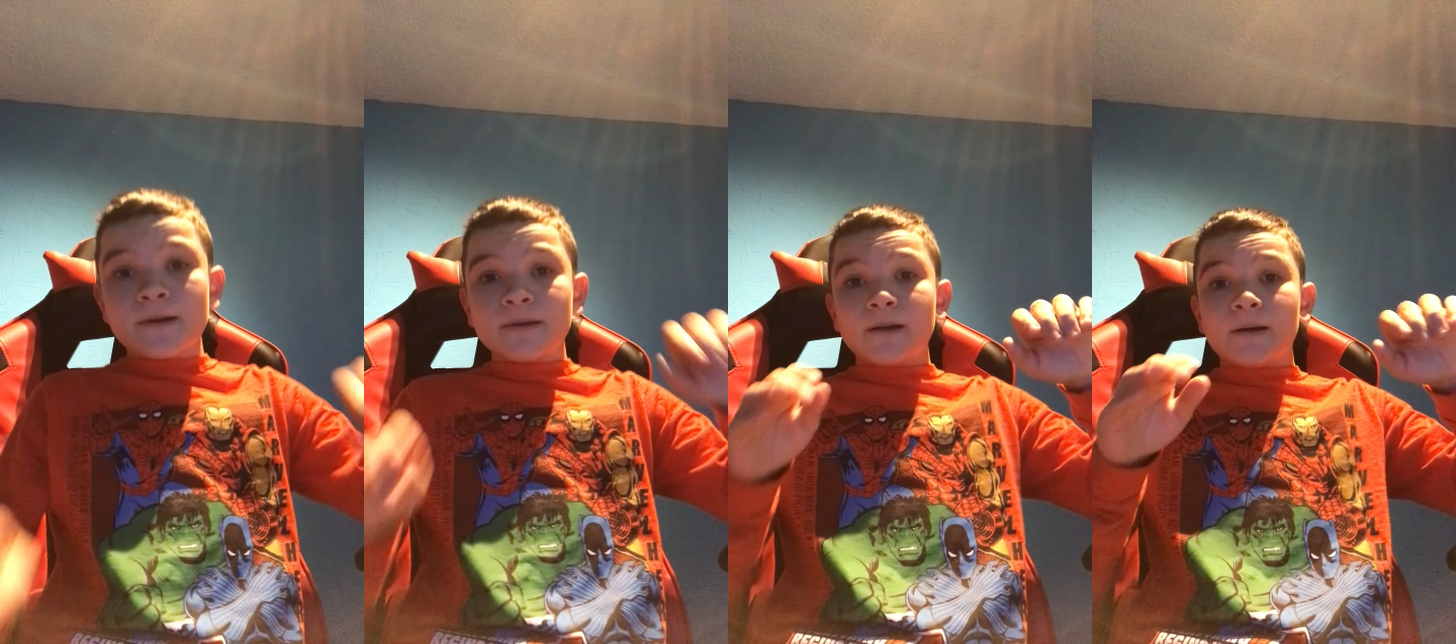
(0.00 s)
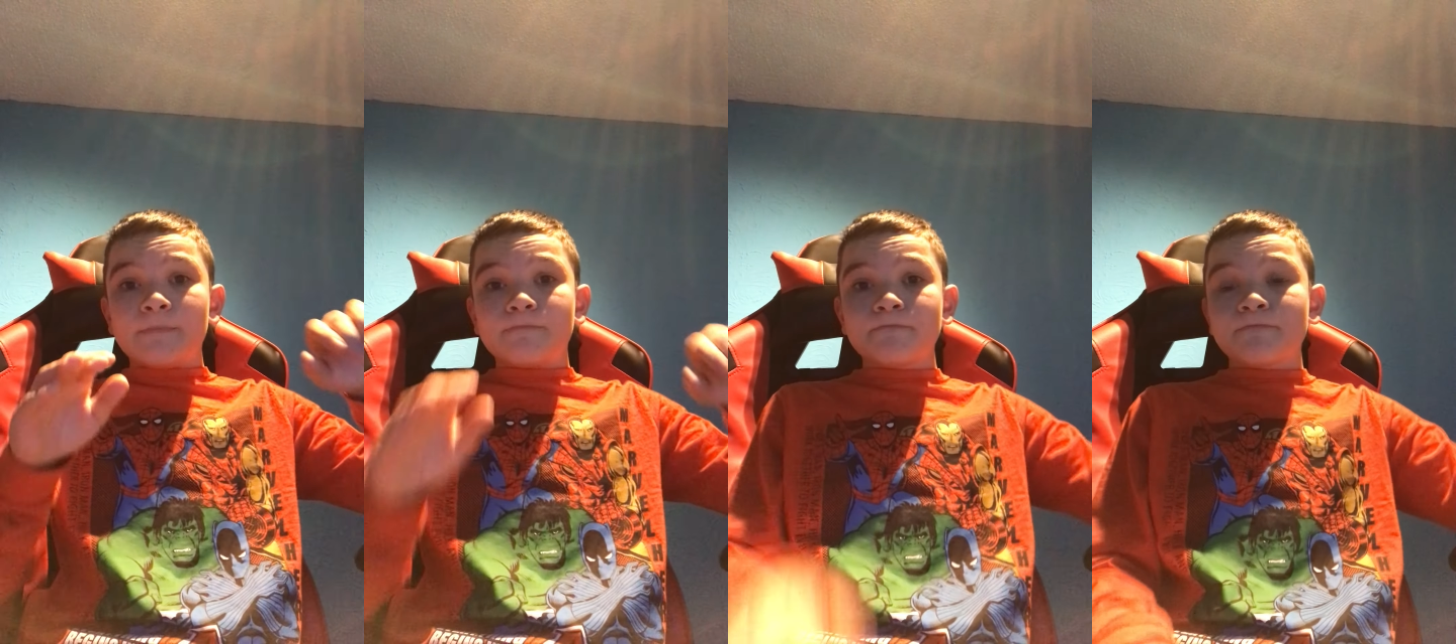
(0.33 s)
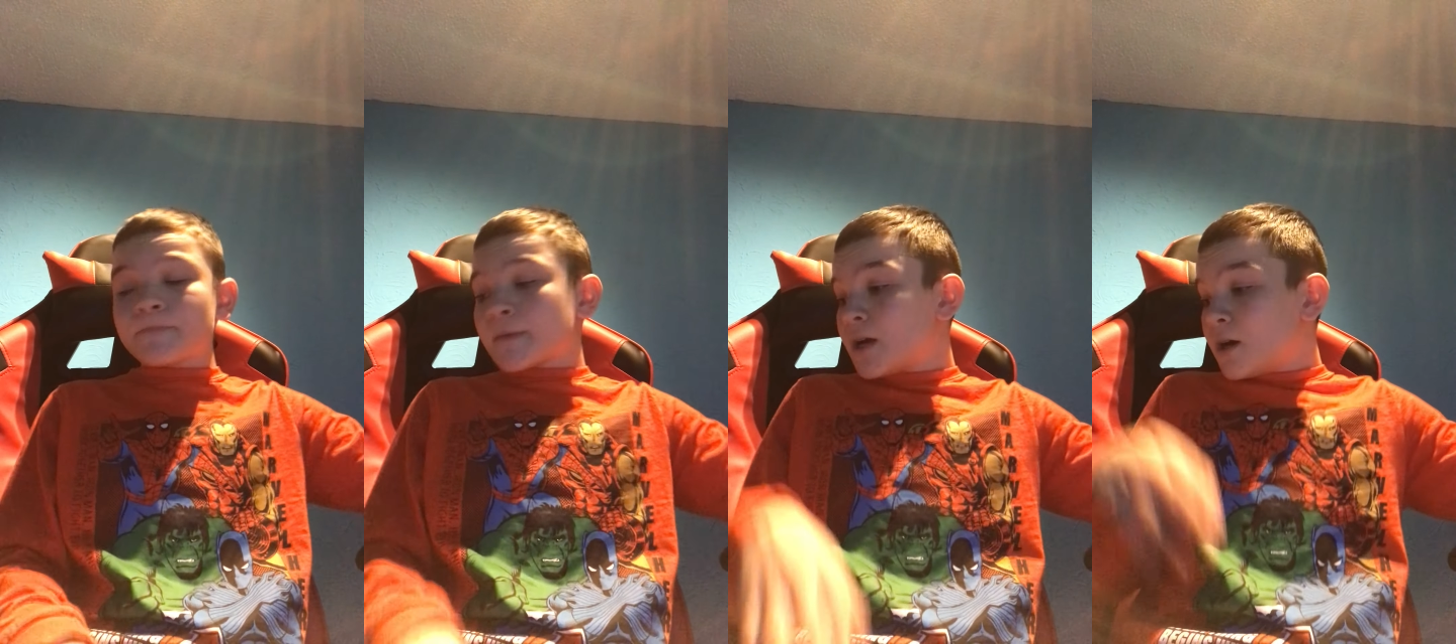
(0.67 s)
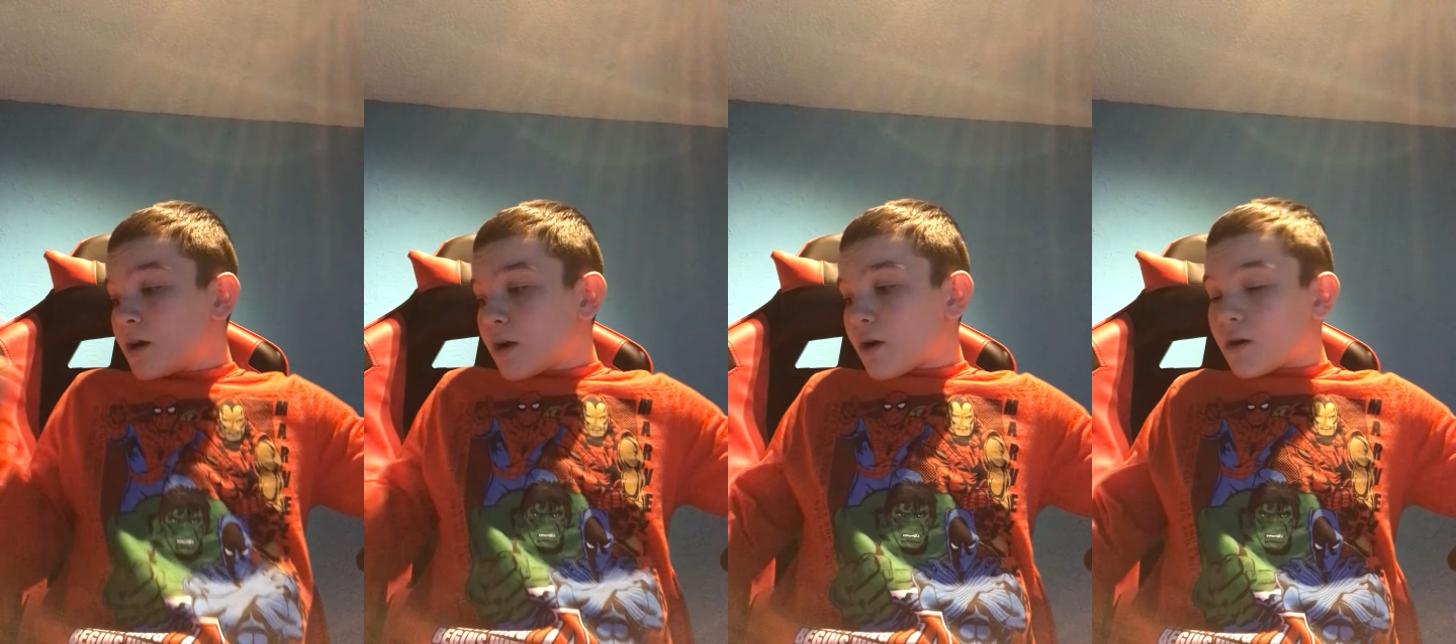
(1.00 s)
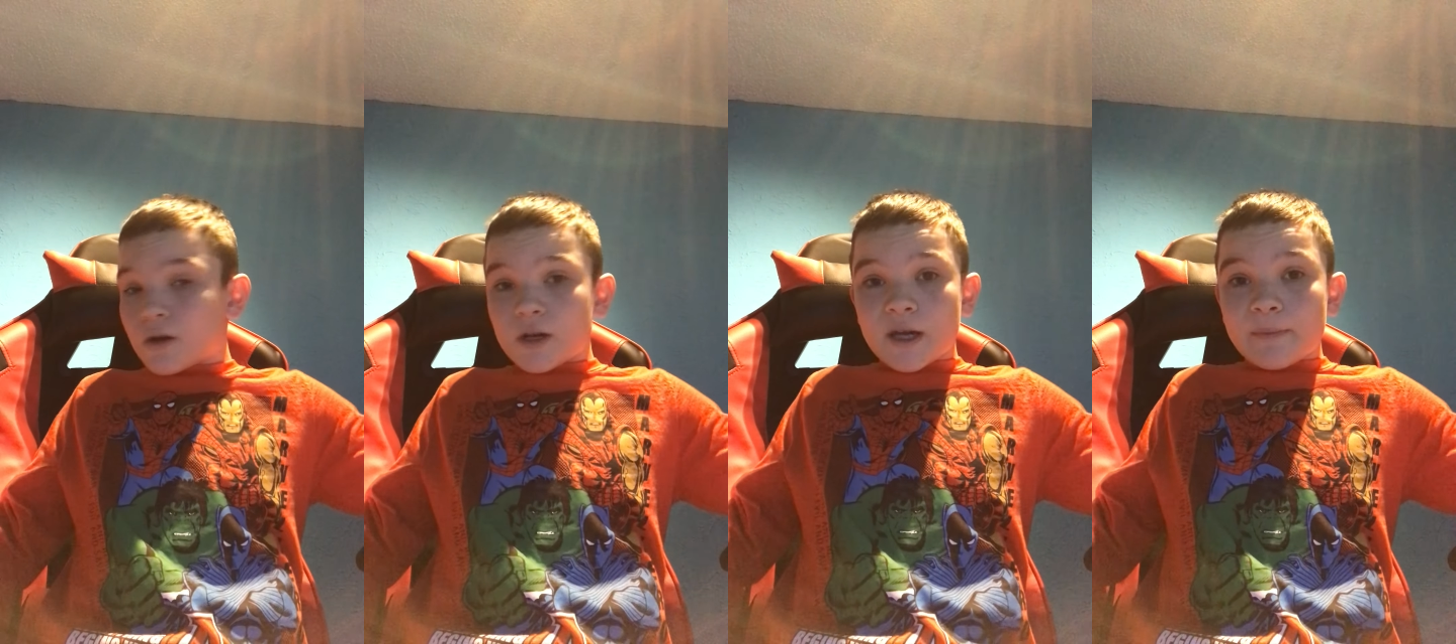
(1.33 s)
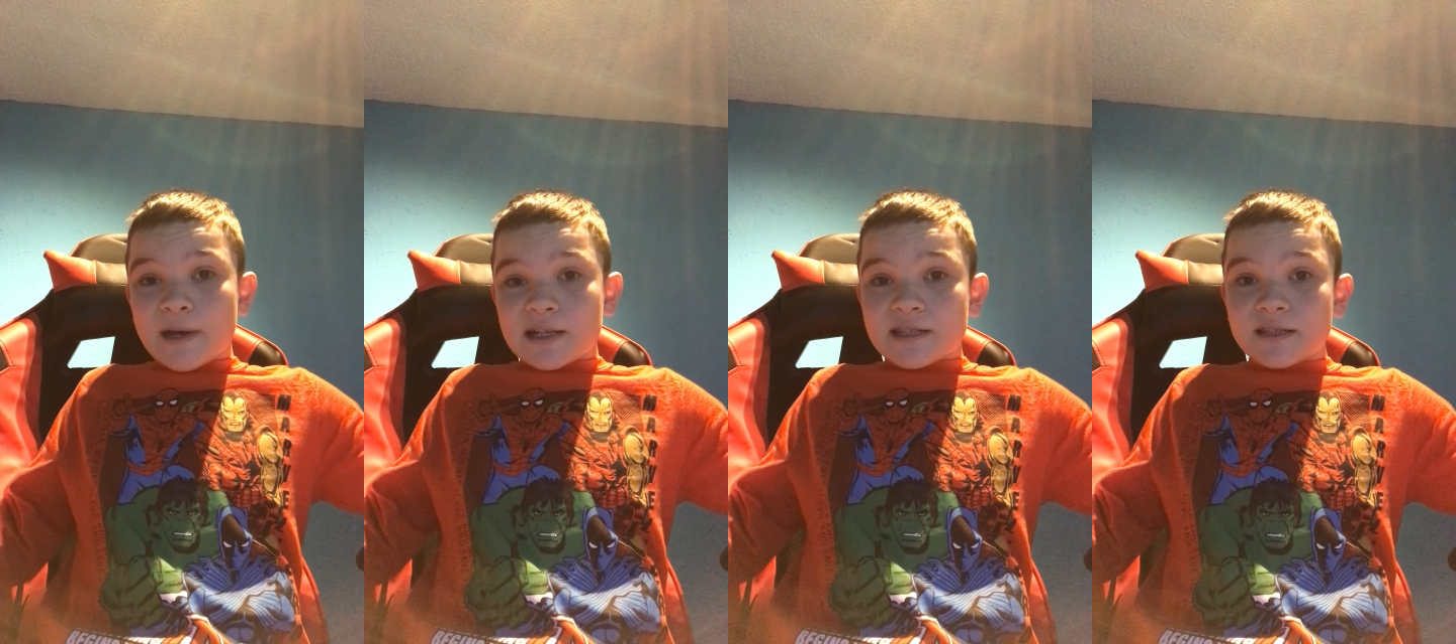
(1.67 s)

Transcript: yeah. I'm going to get back